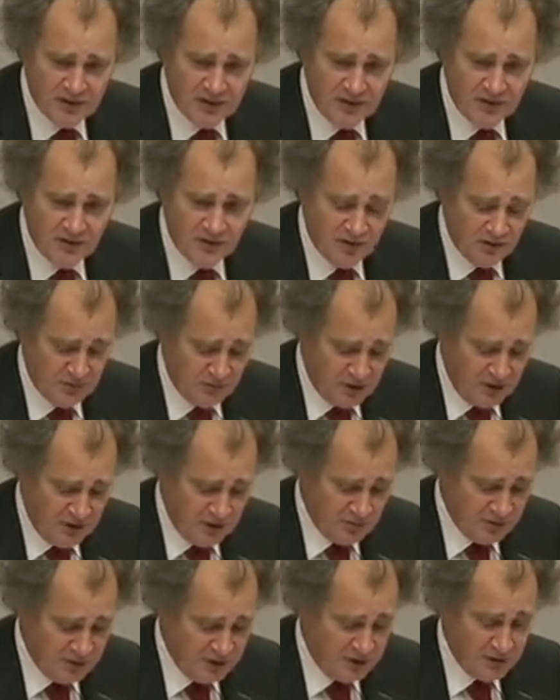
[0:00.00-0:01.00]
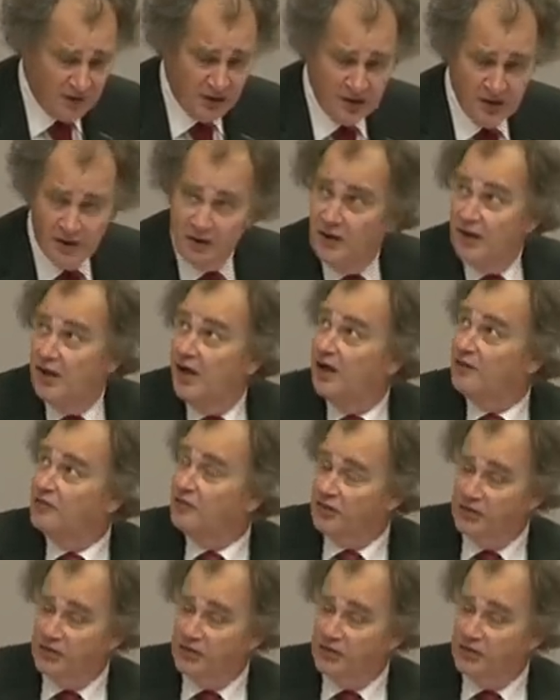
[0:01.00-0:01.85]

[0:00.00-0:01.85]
Leeds in a, in a minute. I've